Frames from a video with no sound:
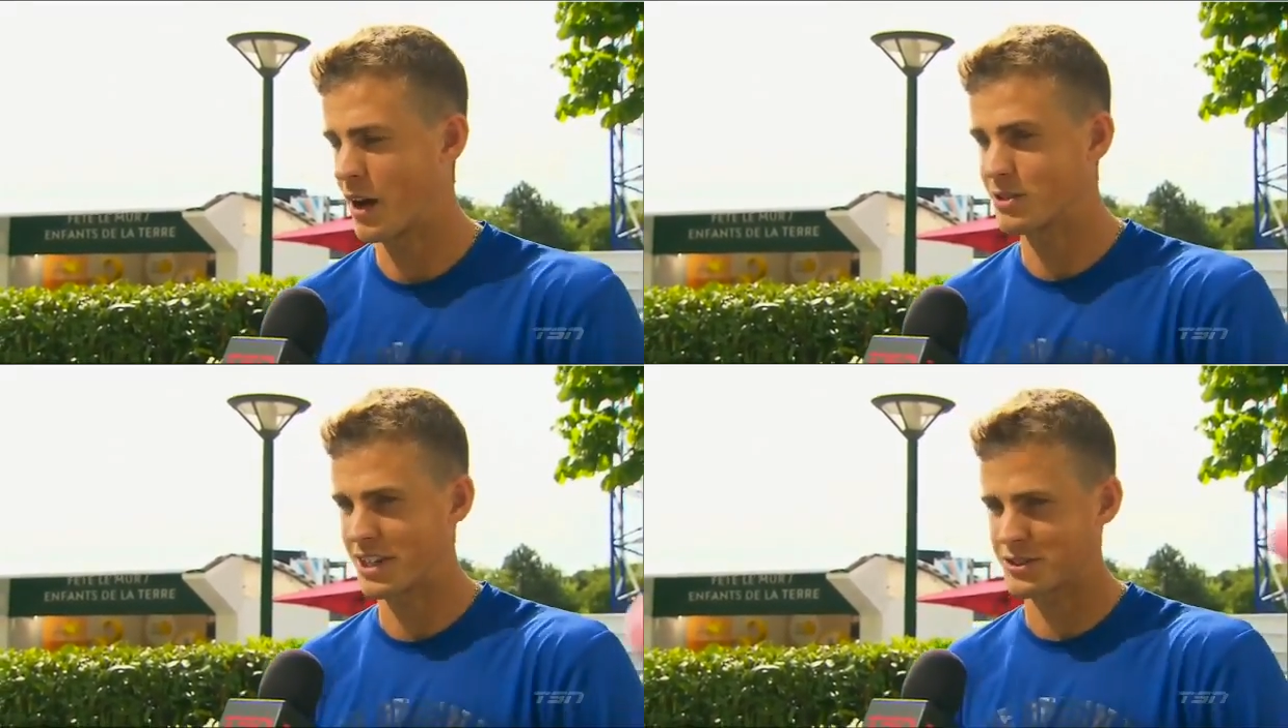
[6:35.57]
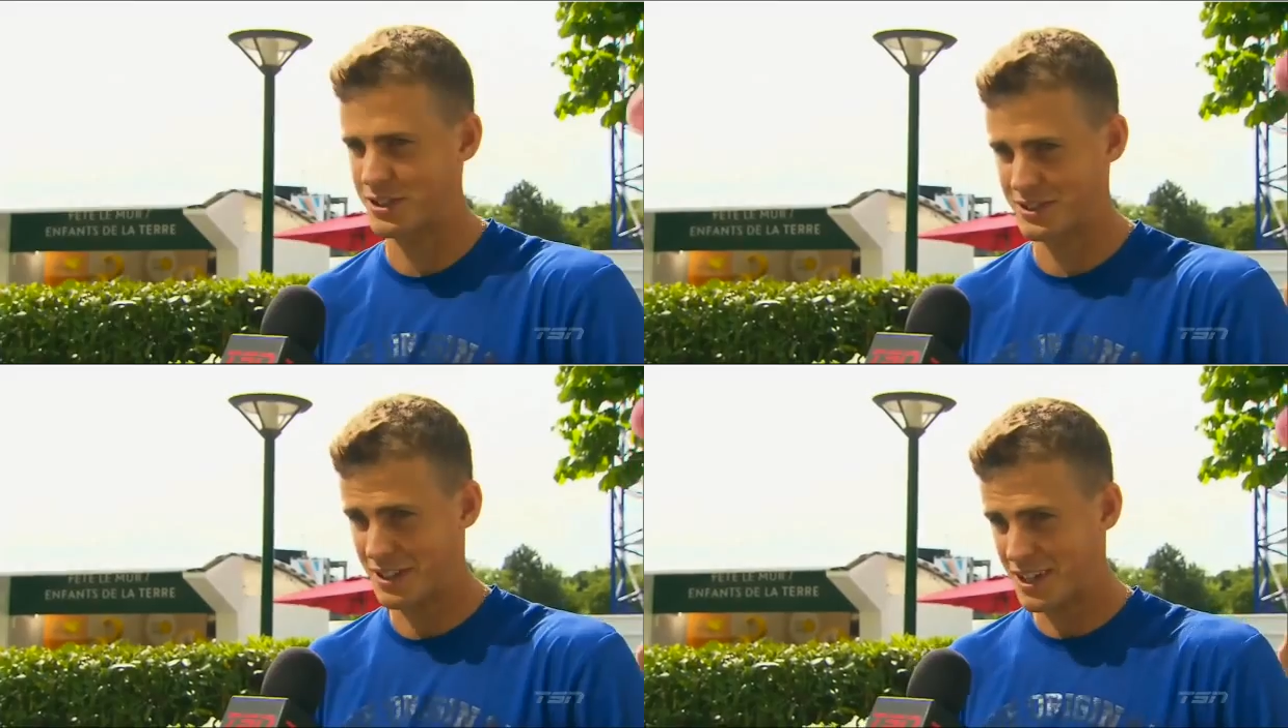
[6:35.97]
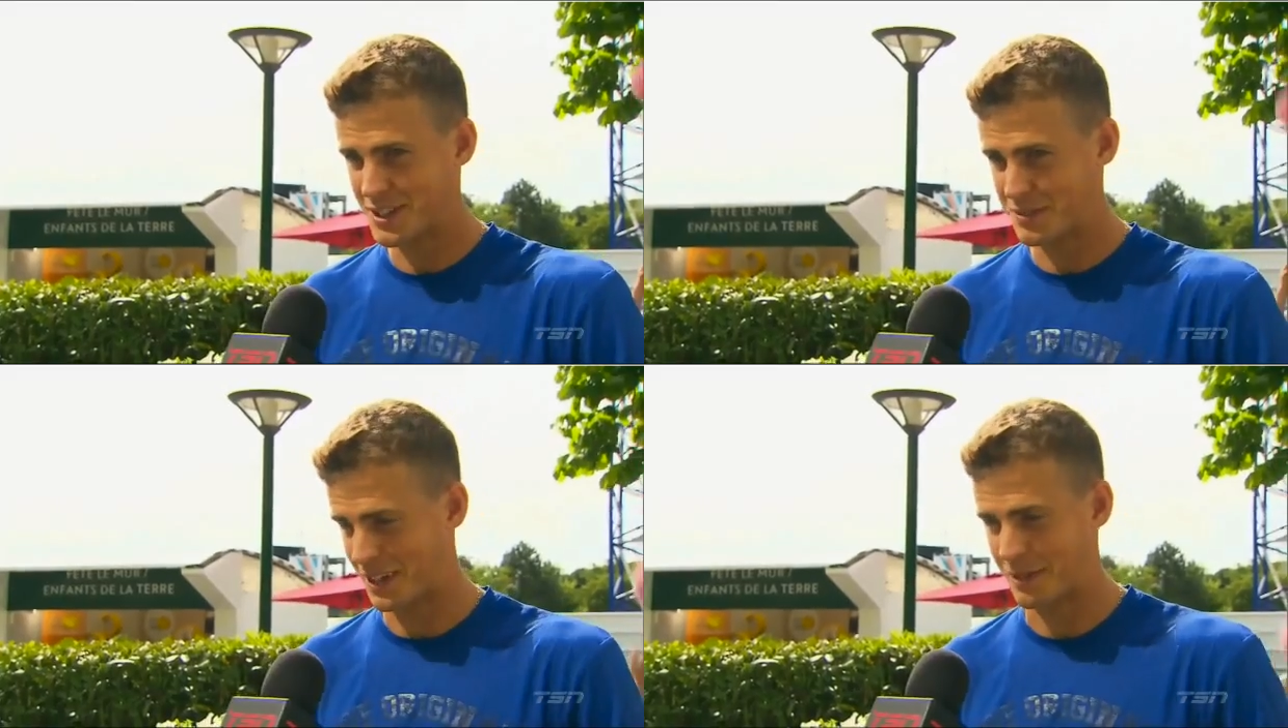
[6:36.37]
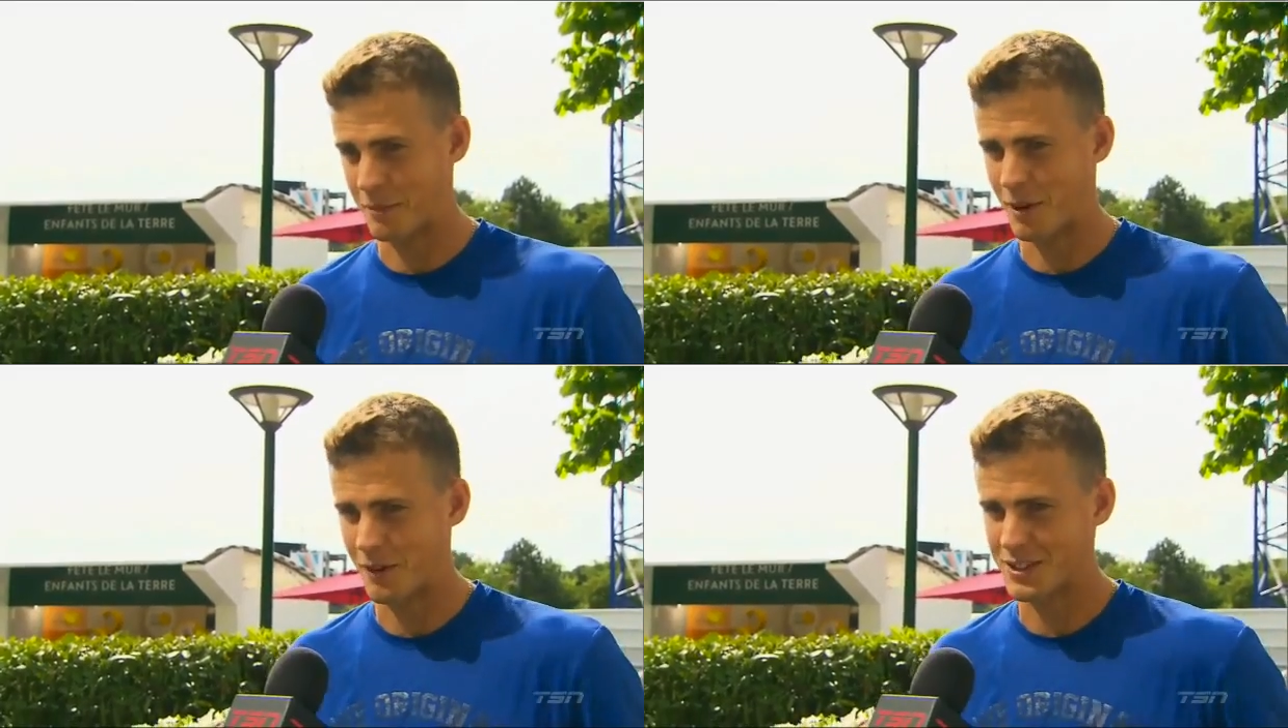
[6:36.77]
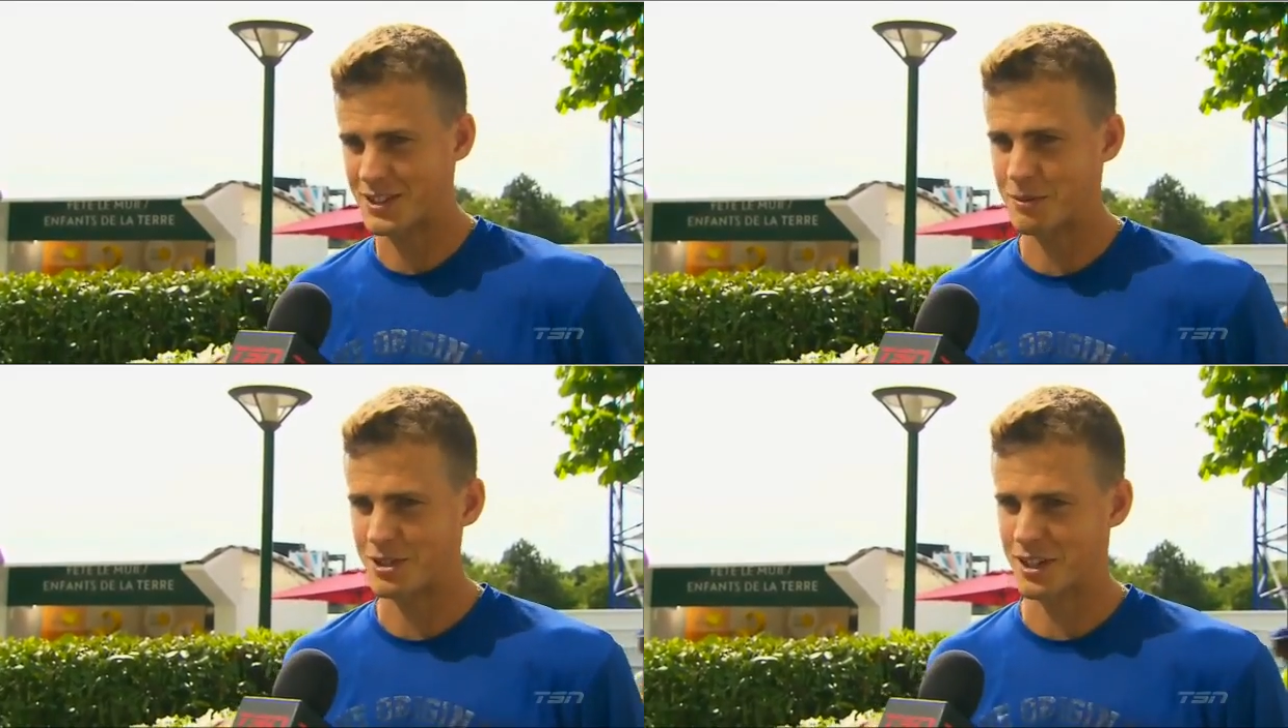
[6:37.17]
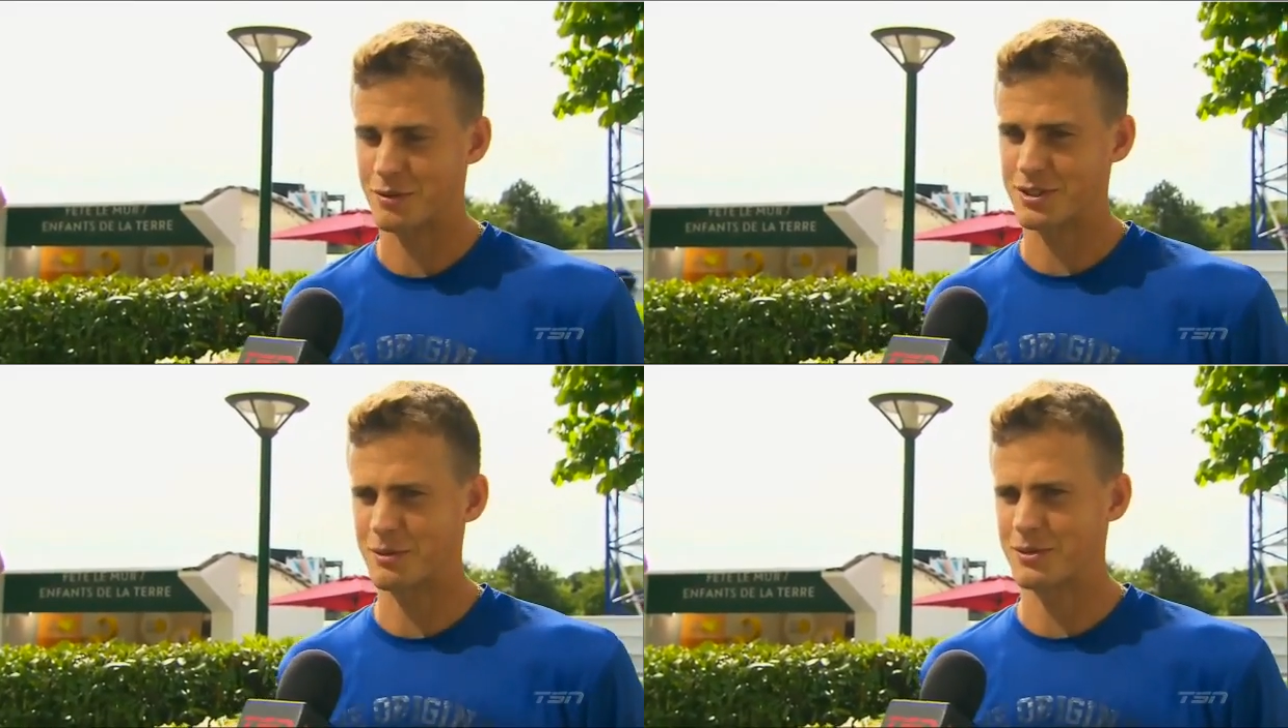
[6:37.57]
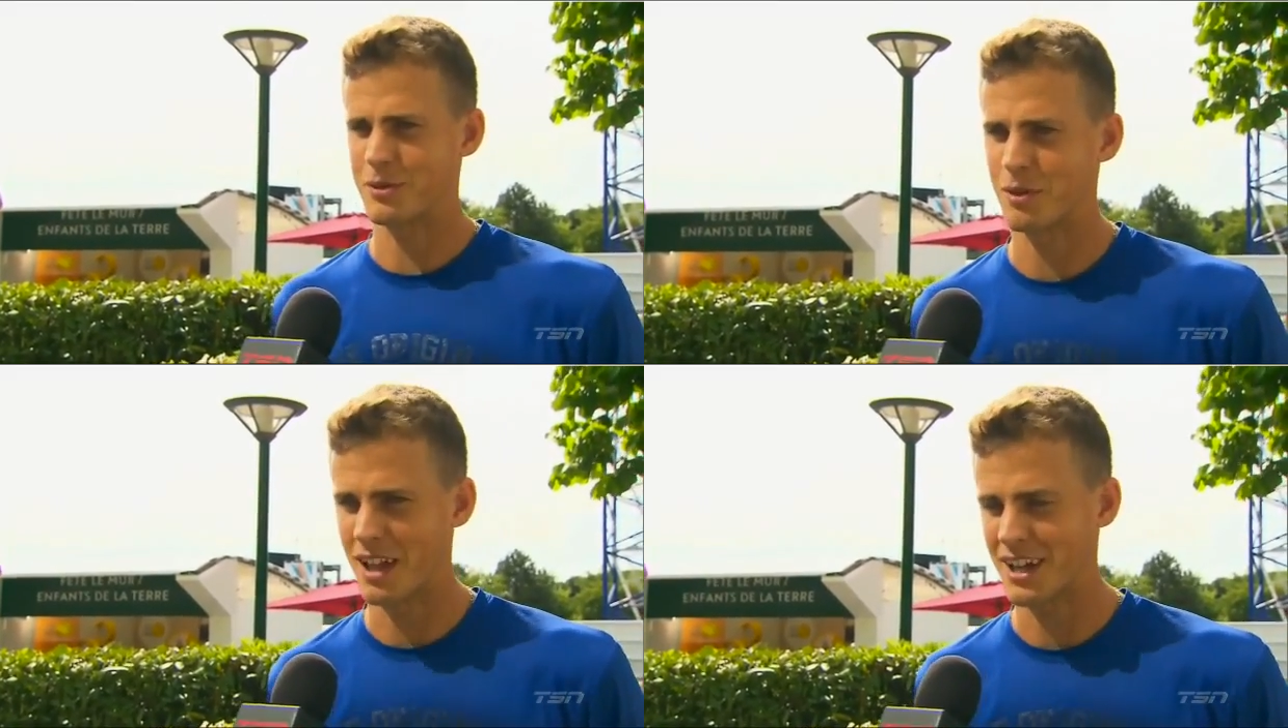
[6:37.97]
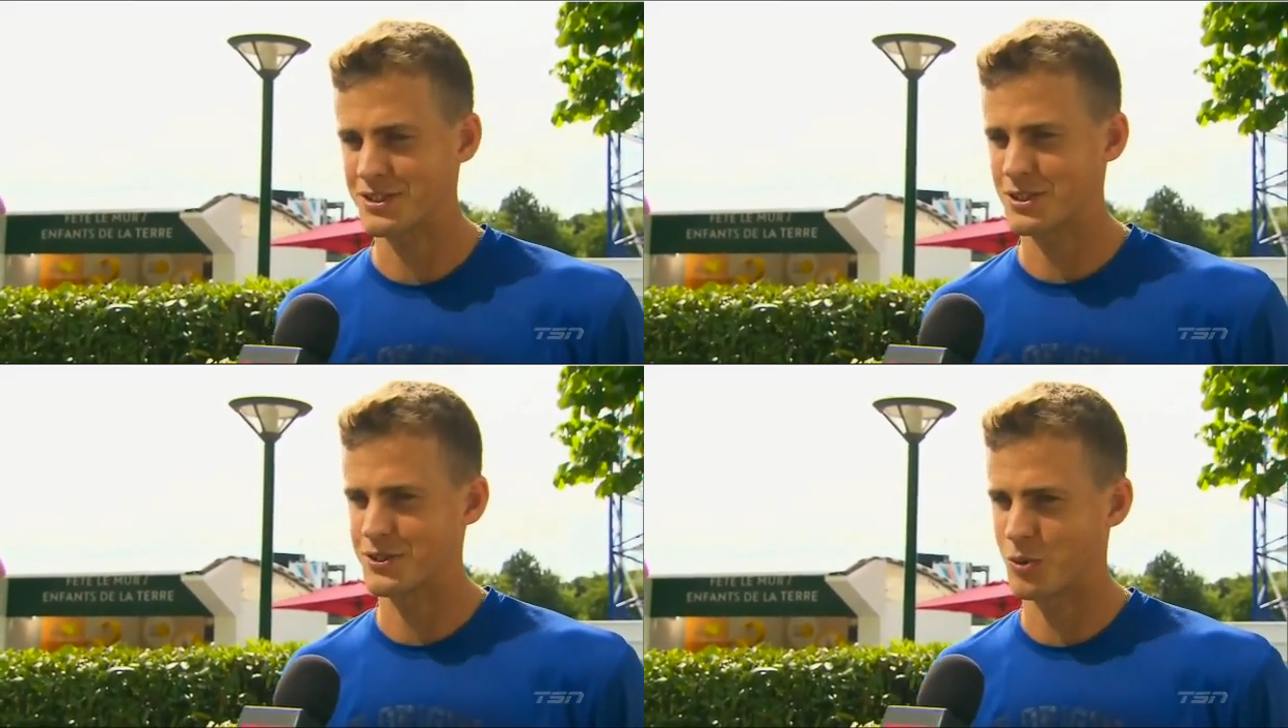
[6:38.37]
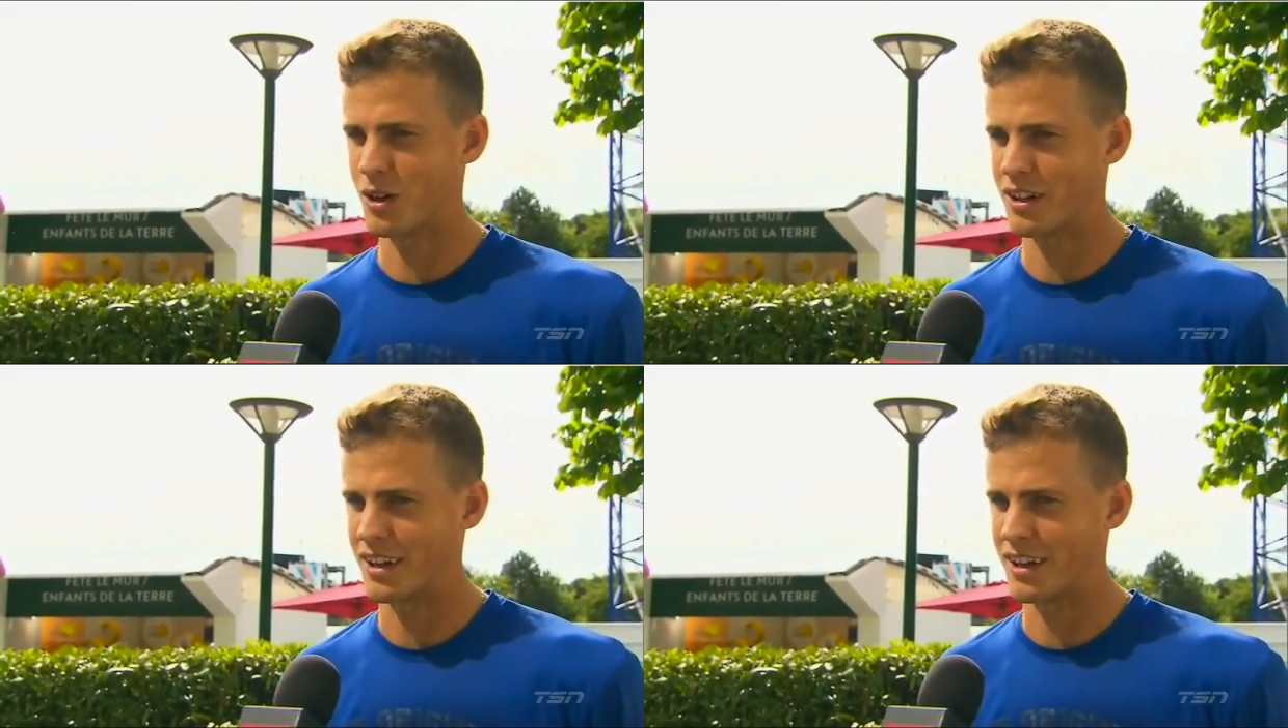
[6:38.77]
I was actually speaking on this subject with someone last year as well,